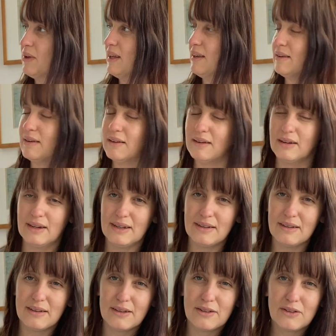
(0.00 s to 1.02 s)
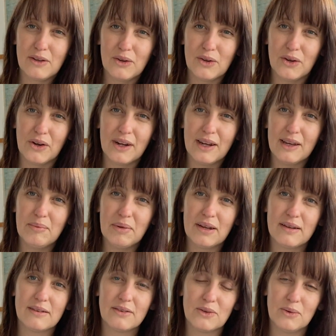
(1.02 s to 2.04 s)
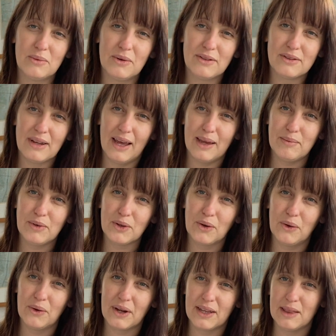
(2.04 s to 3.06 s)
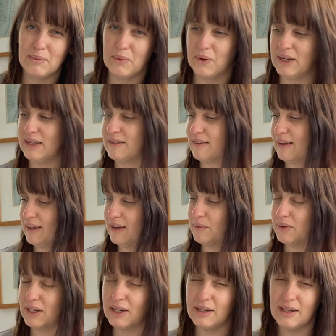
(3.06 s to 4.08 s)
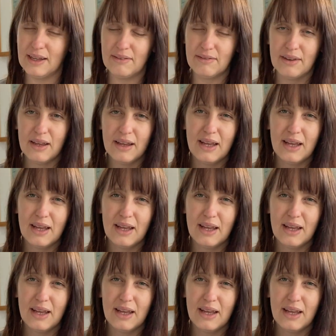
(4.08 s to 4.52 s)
get dinner into the slow cooker because it's almost time to go and get the boys, and I want to leave